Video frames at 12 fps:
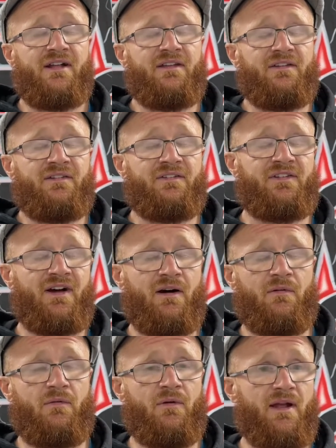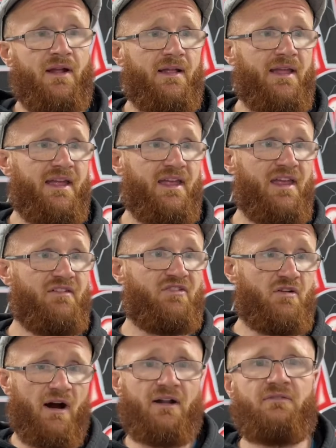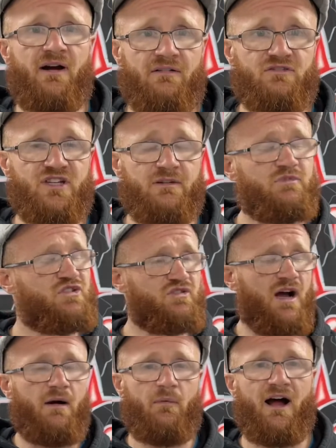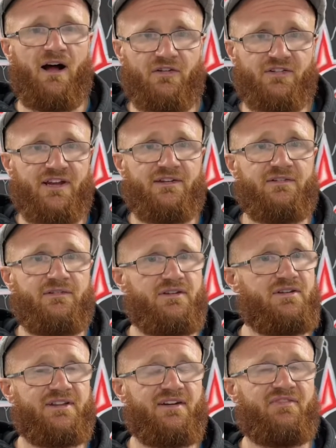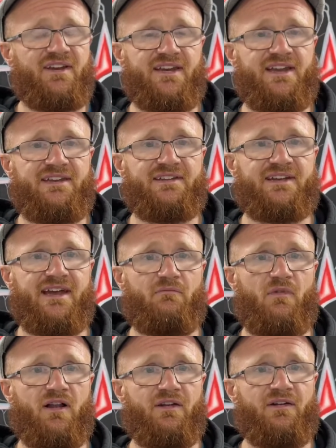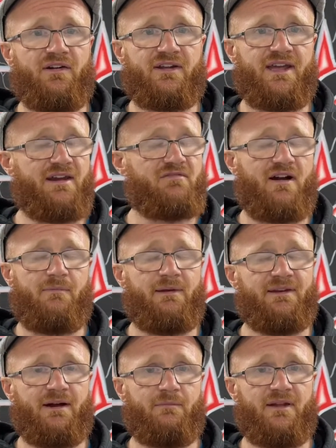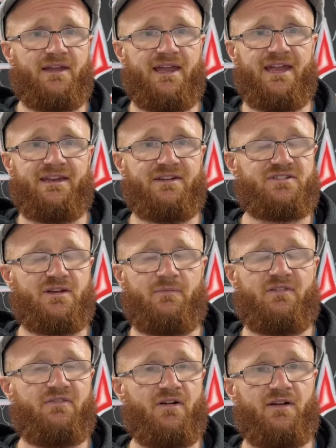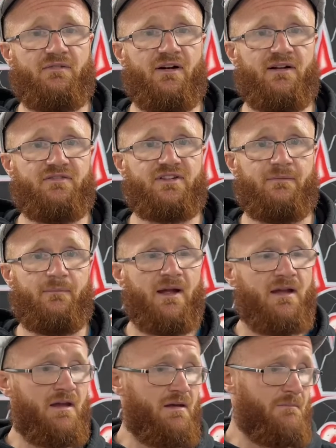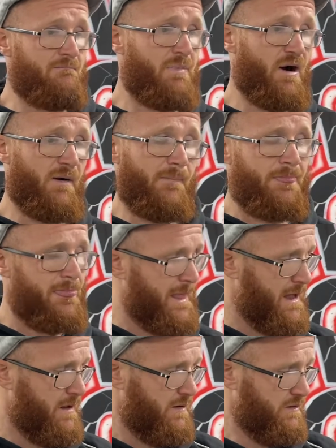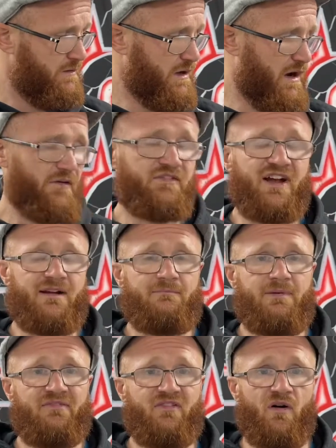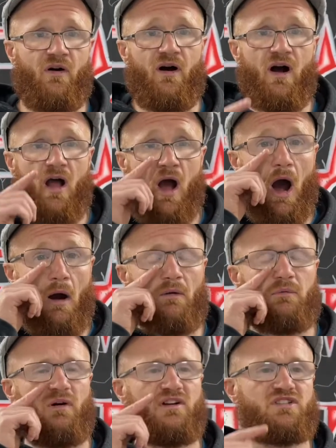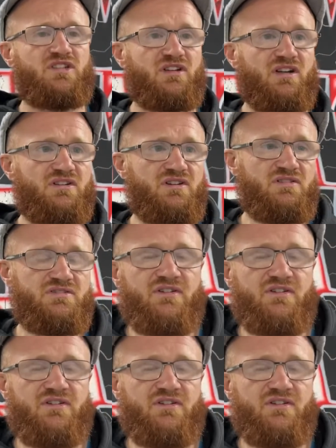so if you own your own gym, straight away I'll say you definitely need to get one. Get a grappling dummy in the gym if you own your own gym. But like I said before, I would watch YouTube